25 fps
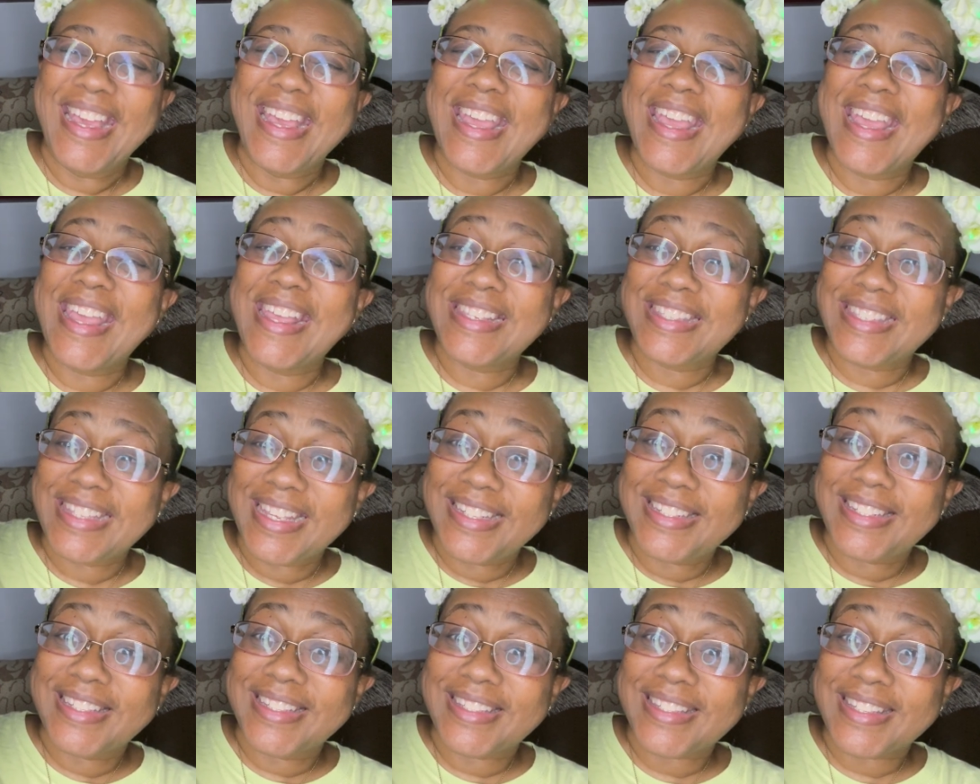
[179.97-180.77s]
is that
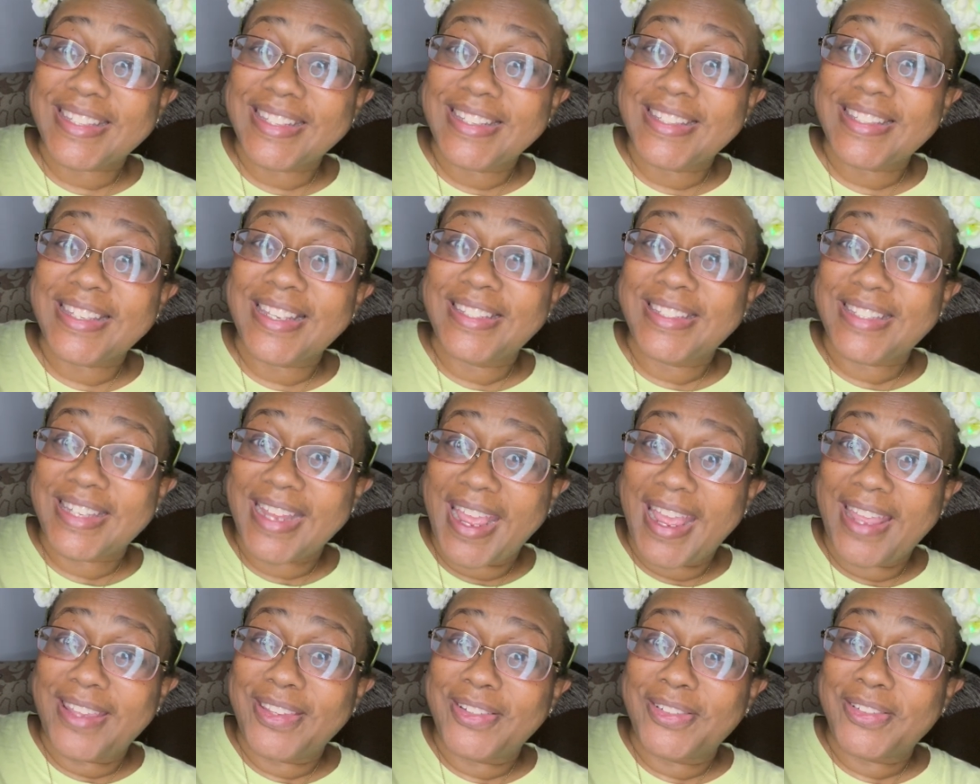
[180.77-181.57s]
this is a
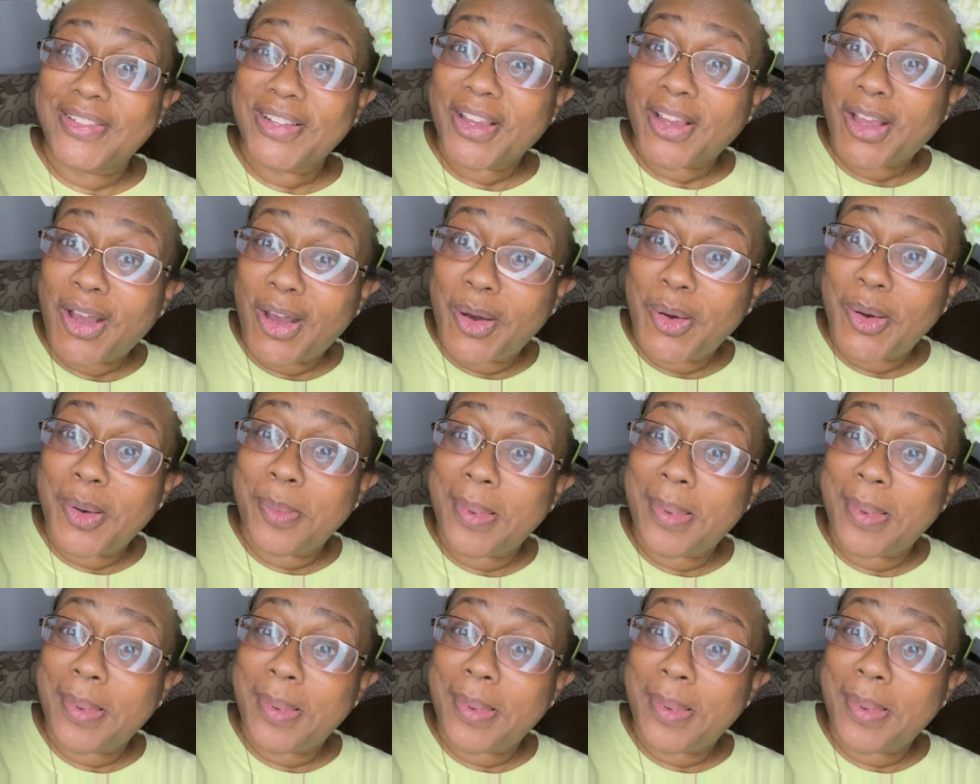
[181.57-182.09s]
Danielle Nicole